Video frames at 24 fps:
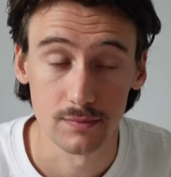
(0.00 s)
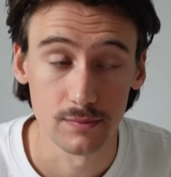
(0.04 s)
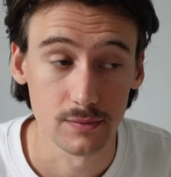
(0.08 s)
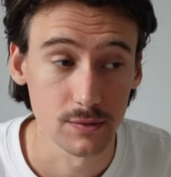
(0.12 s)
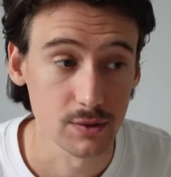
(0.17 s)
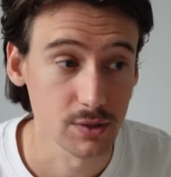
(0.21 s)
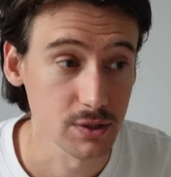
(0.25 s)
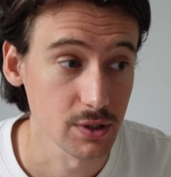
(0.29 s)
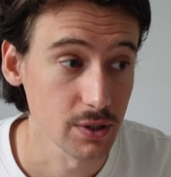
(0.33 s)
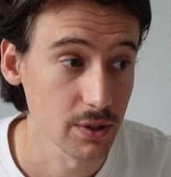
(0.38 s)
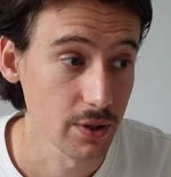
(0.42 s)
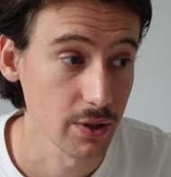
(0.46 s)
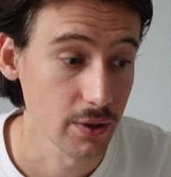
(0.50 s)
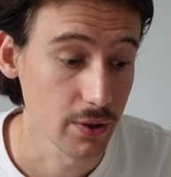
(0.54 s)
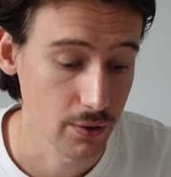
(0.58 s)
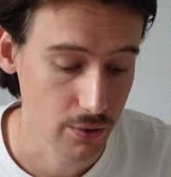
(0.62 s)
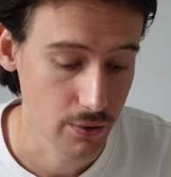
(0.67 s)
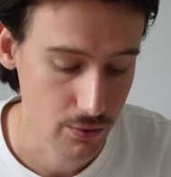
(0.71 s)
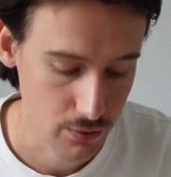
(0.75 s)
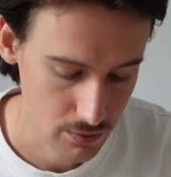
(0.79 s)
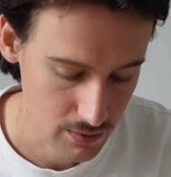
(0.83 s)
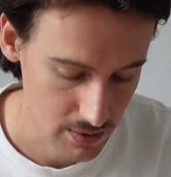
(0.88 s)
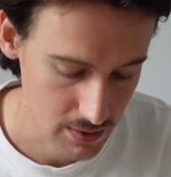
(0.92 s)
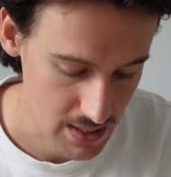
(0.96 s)

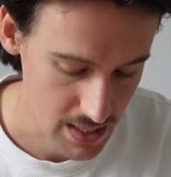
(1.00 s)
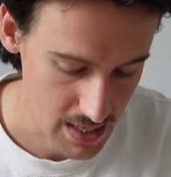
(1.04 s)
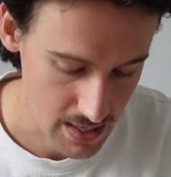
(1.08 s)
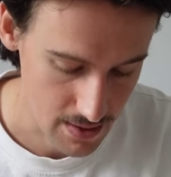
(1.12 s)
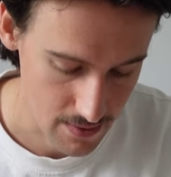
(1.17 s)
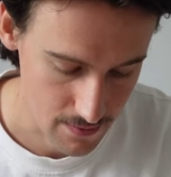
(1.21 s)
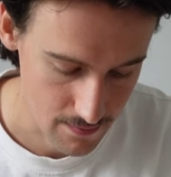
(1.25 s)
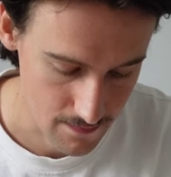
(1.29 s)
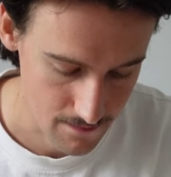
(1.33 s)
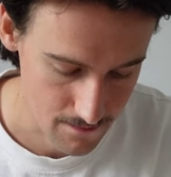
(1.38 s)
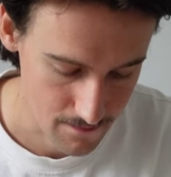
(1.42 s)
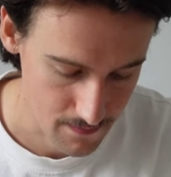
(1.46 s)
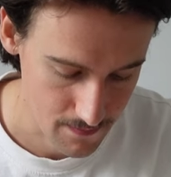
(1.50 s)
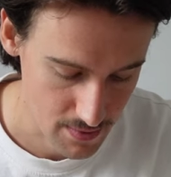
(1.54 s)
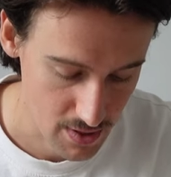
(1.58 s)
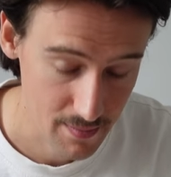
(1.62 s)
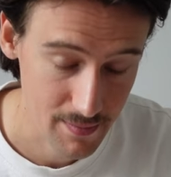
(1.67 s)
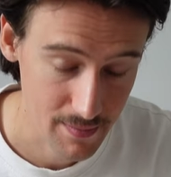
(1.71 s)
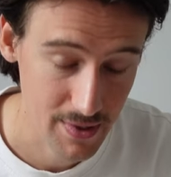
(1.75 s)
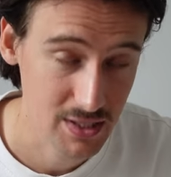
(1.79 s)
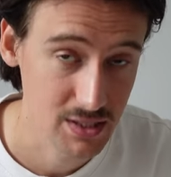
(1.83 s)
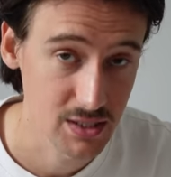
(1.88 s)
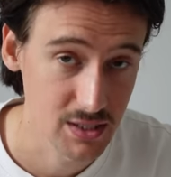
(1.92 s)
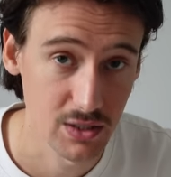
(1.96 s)
So yeah, I'm
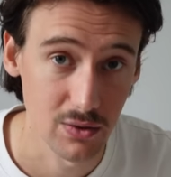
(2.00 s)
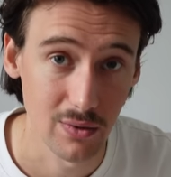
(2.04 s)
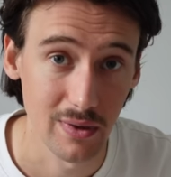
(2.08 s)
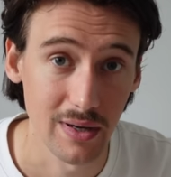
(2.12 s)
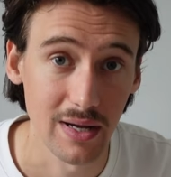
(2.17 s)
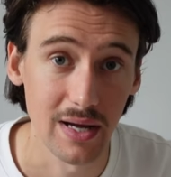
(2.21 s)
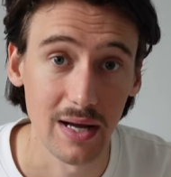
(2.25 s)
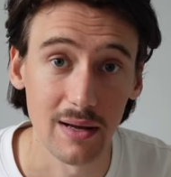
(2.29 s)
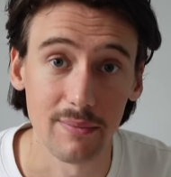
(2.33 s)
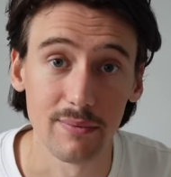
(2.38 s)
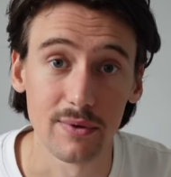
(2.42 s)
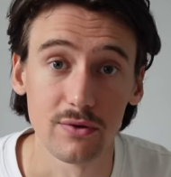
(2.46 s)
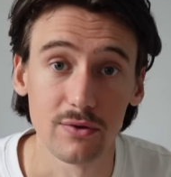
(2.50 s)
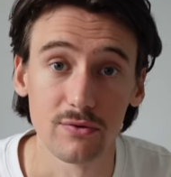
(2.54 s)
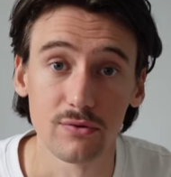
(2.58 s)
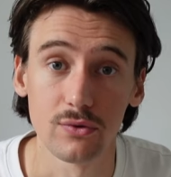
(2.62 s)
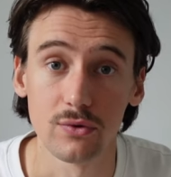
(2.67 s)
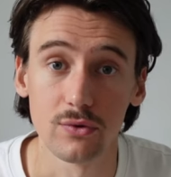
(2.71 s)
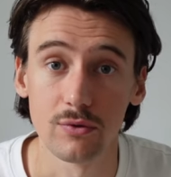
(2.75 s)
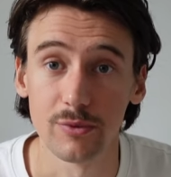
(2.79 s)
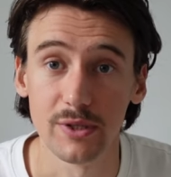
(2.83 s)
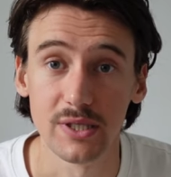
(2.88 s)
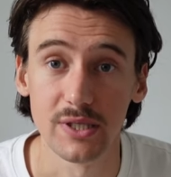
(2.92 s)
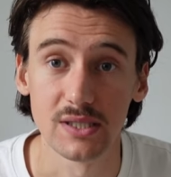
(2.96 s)
actually quite happy with all
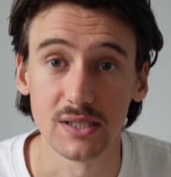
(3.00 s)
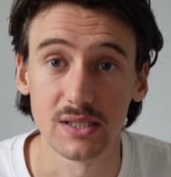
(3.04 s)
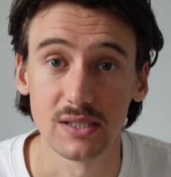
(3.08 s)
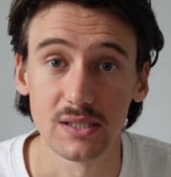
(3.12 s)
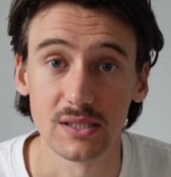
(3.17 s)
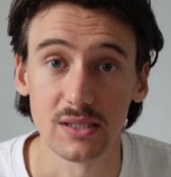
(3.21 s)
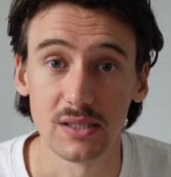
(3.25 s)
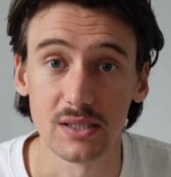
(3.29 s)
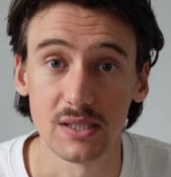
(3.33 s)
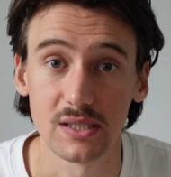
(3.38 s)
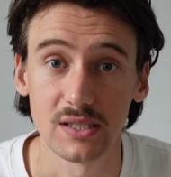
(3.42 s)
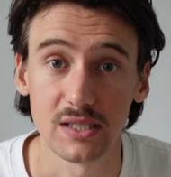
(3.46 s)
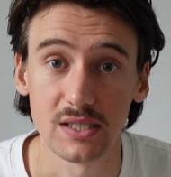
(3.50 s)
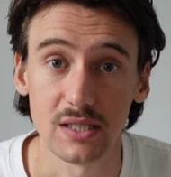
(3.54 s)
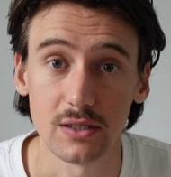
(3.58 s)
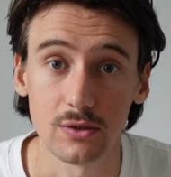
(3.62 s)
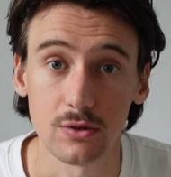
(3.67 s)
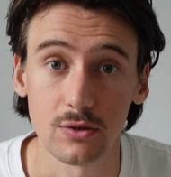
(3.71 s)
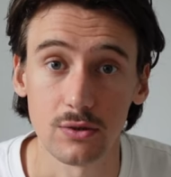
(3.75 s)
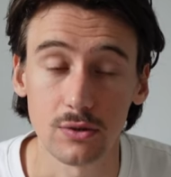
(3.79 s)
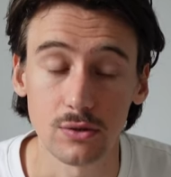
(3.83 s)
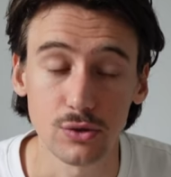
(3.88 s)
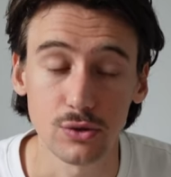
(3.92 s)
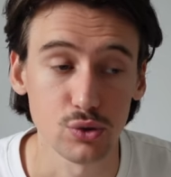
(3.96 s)
the pieces that they sent
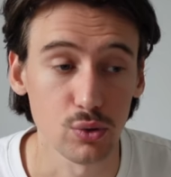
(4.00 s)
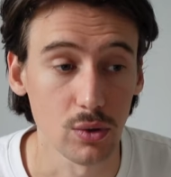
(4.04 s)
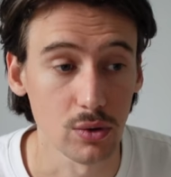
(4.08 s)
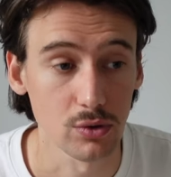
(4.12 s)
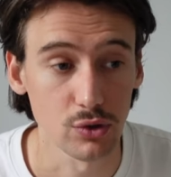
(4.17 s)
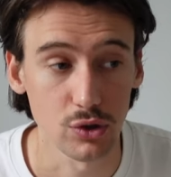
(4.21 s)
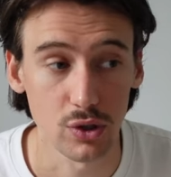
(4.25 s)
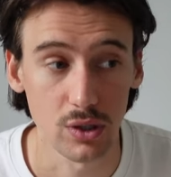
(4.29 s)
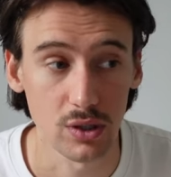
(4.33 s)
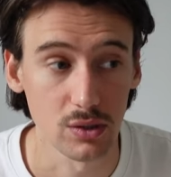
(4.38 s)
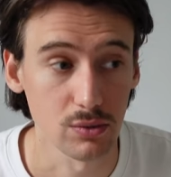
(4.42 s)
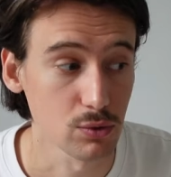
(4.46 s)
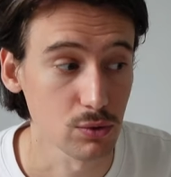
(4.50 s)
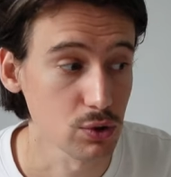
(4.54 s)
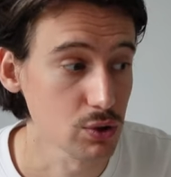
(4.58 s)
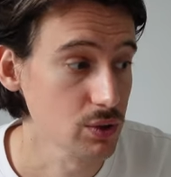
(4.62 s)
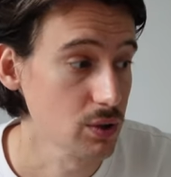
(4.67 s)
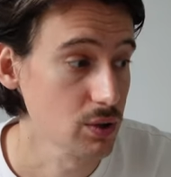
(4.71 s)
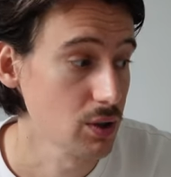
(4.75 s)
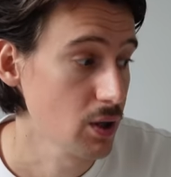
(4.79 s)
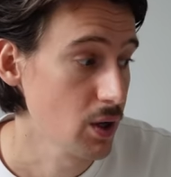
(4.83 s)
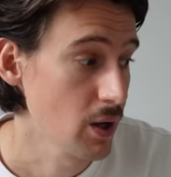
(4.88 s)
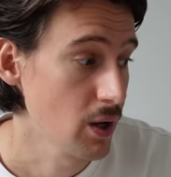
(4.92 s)
across, so I'll try them on,